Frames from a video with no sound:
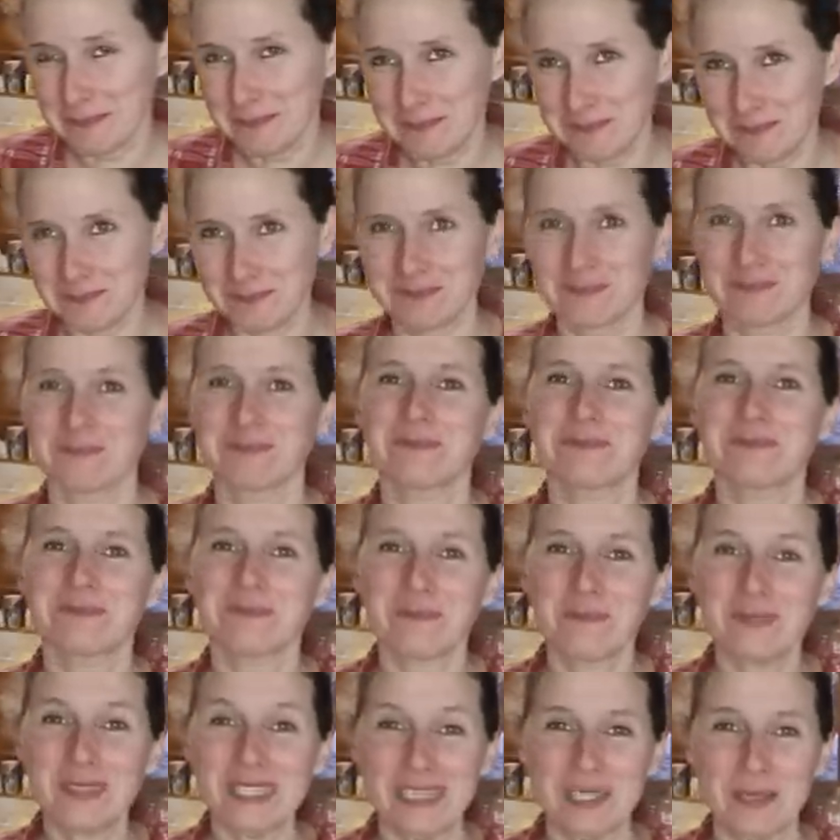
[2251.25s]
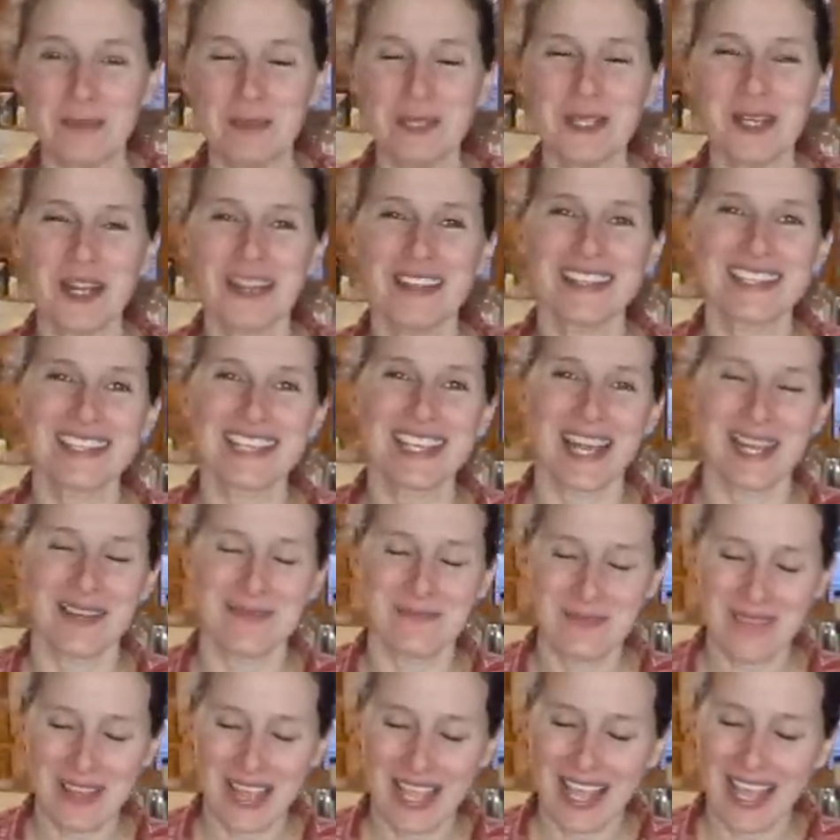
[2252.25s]
Let me try this again.
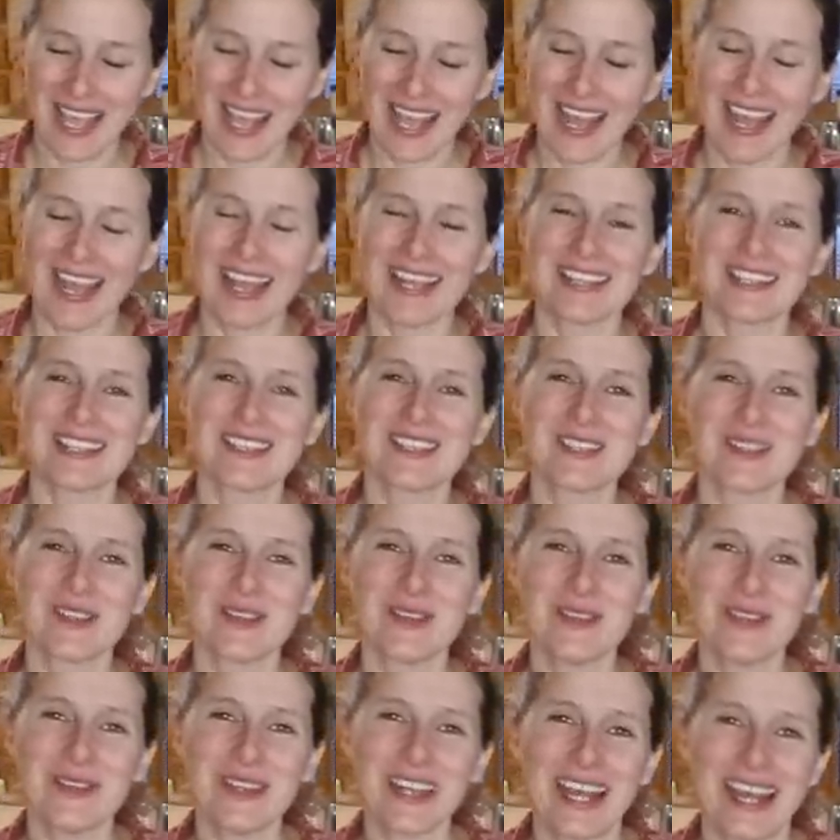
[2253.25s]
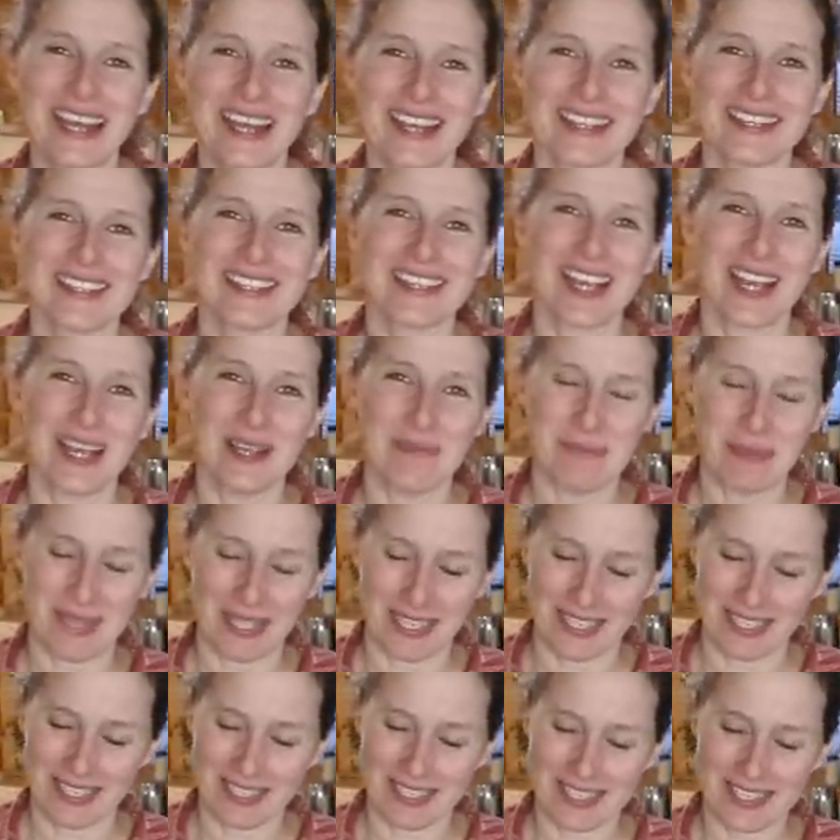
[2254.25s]
As soon as I
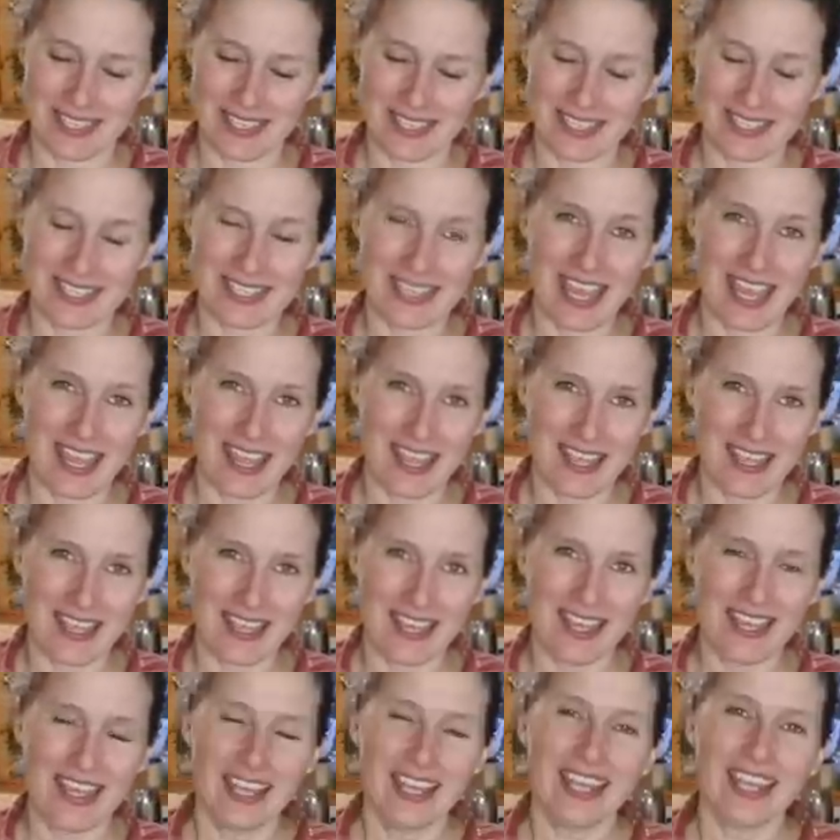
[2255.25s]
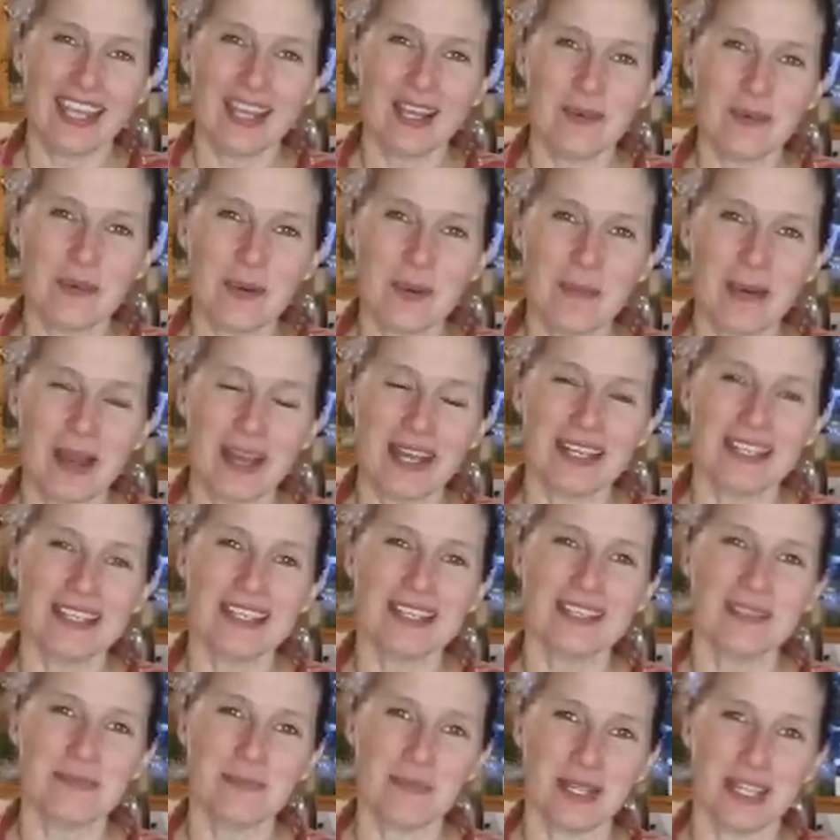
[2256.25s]
bit into this cake, it
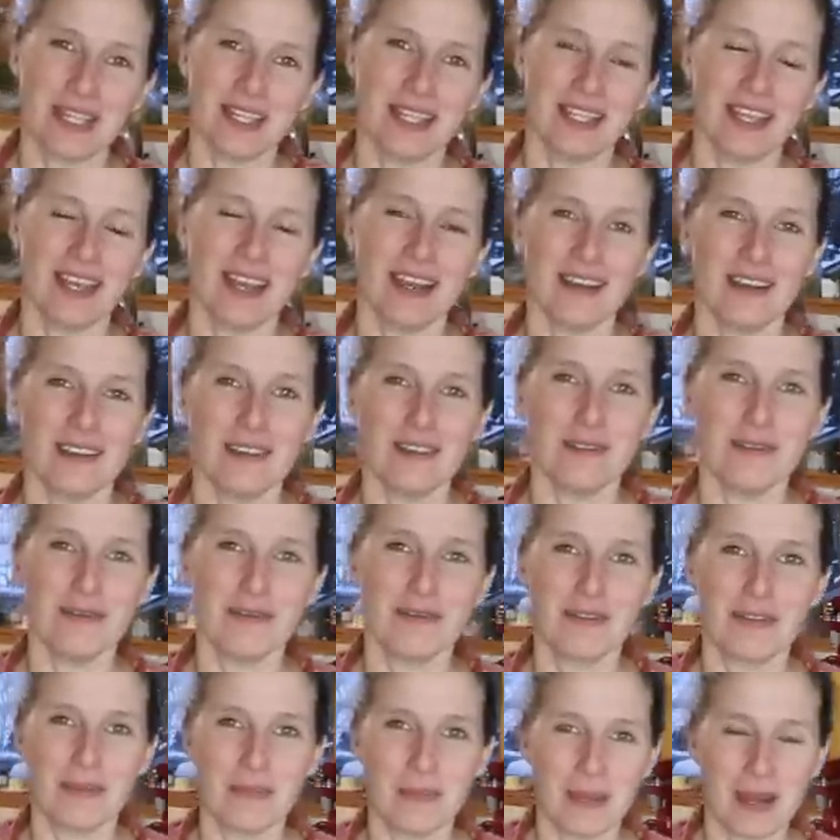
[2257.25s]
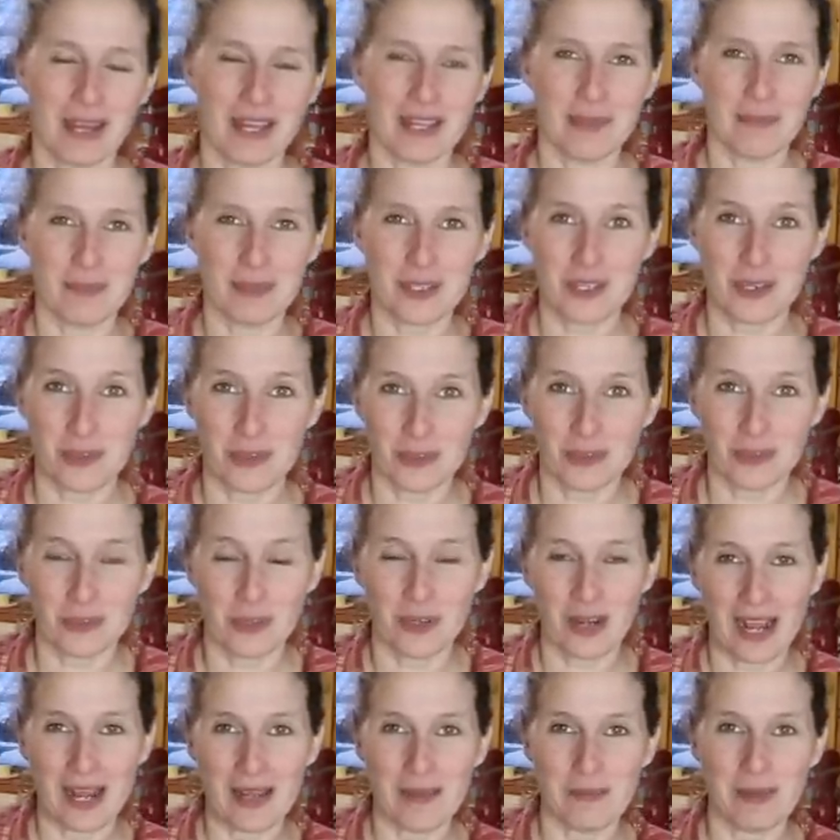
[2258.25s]
reminded me of my paternal
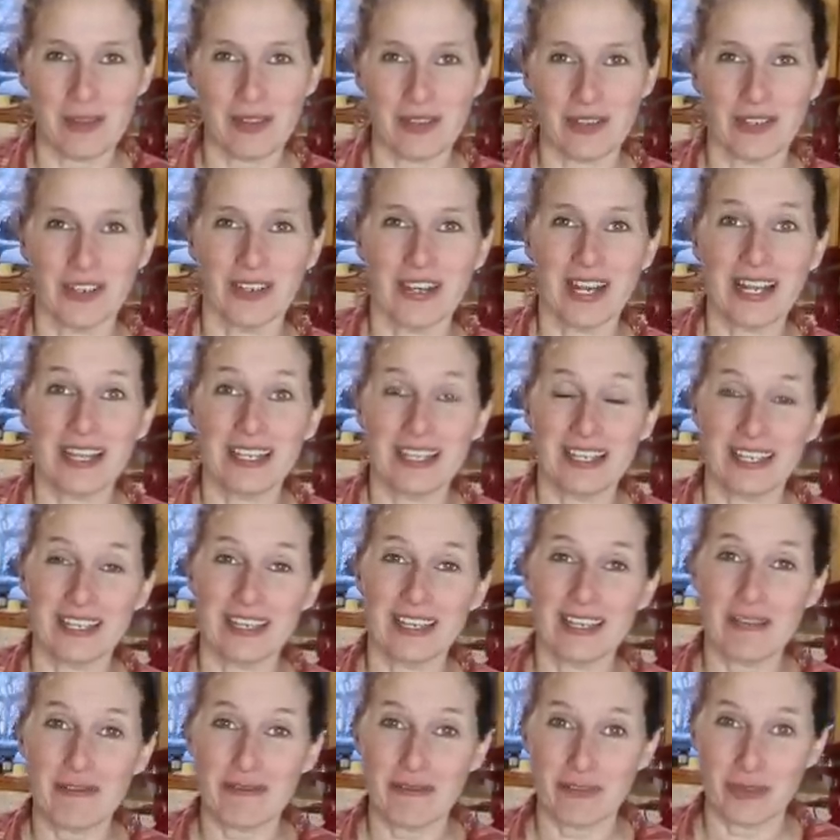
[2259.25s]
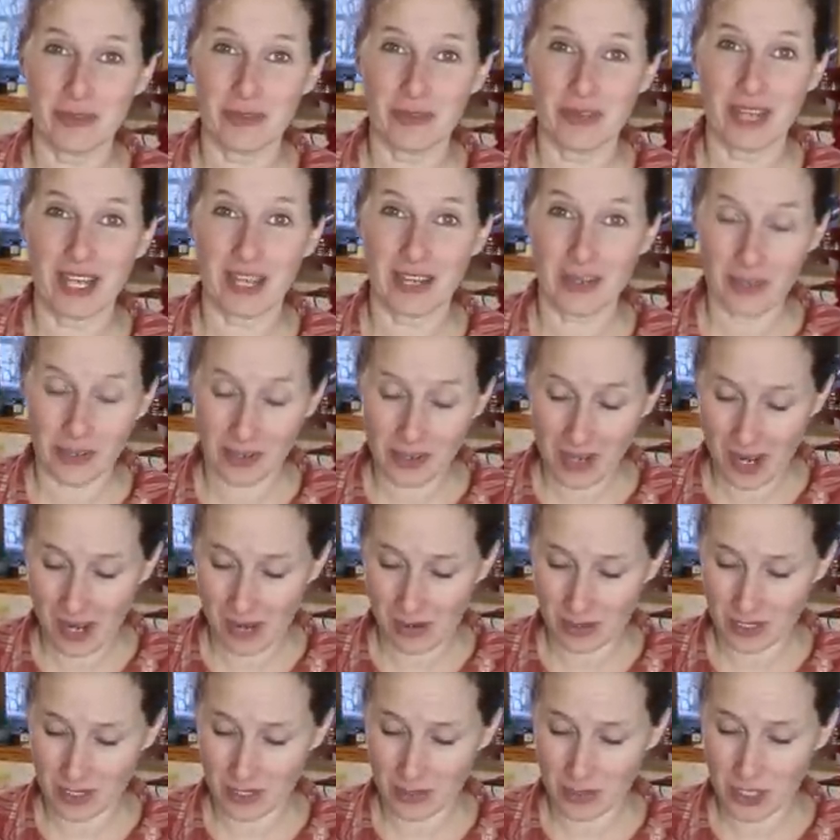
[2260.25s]
grandmother and eating food at her
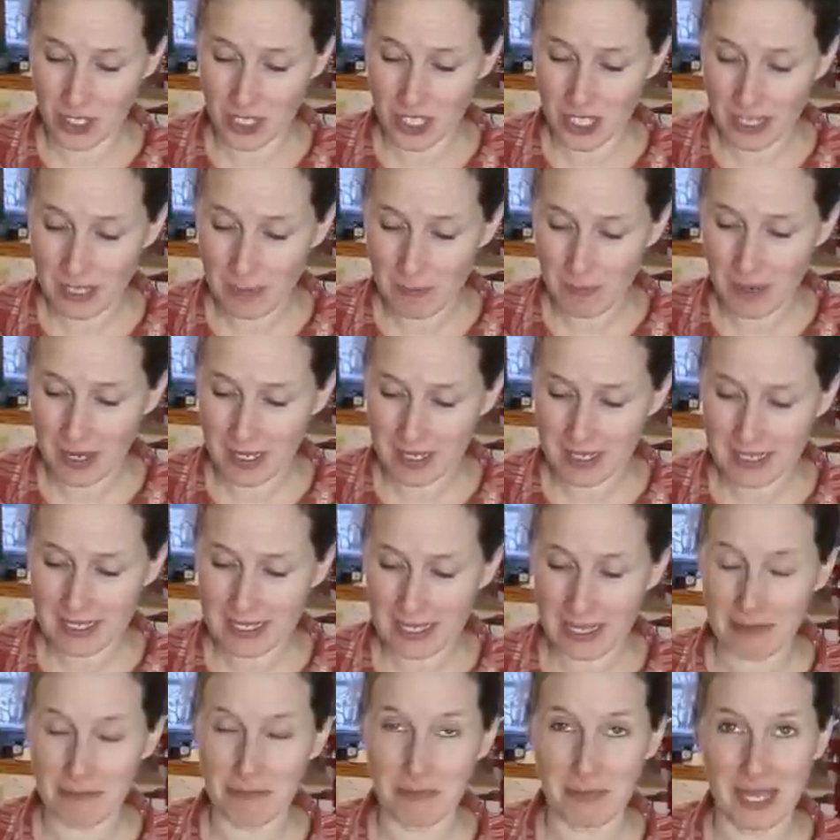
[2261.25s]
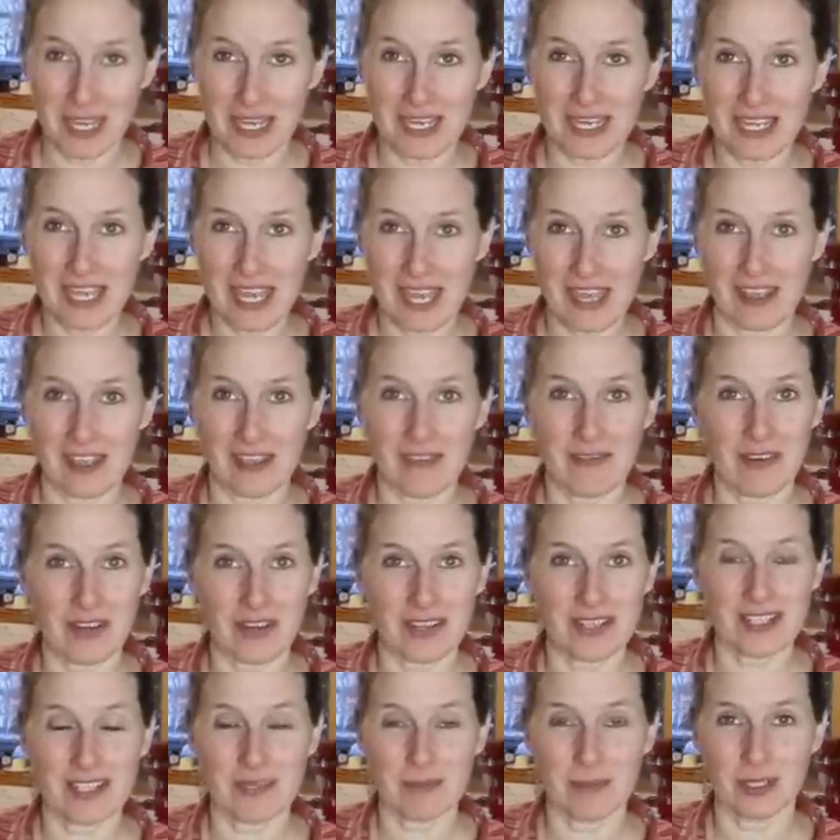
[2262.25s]
house. So she must have made a cake
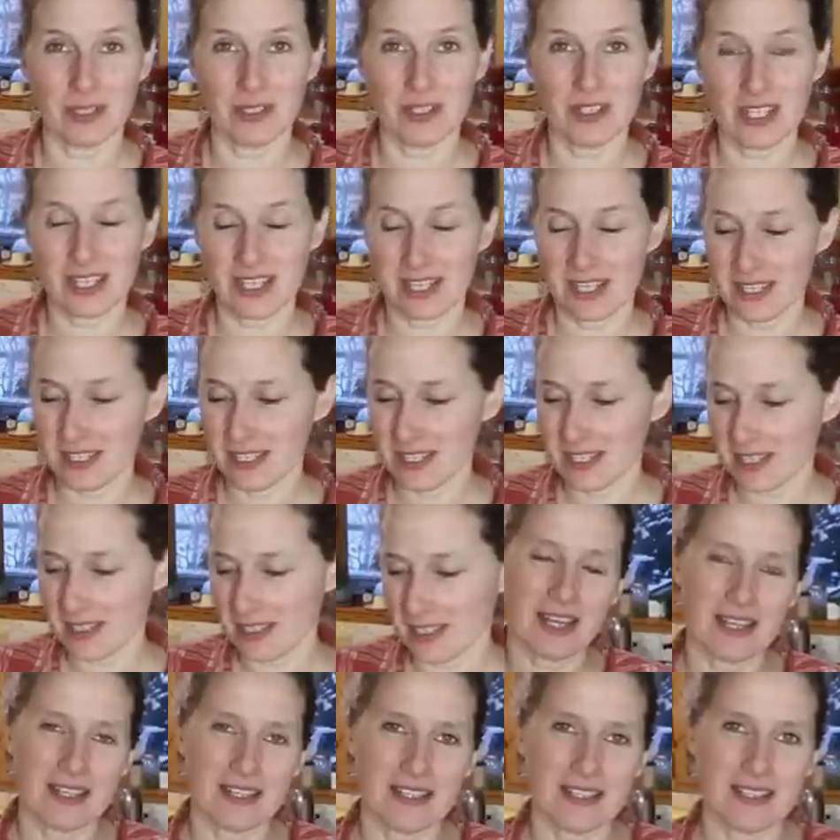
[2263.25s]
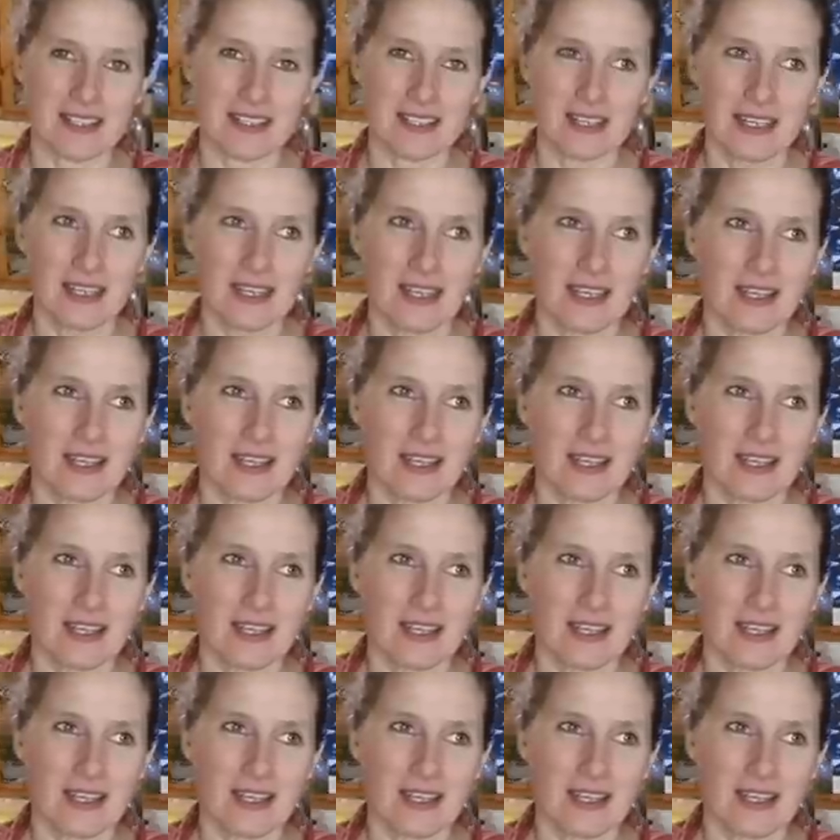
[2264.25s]
very similar to this because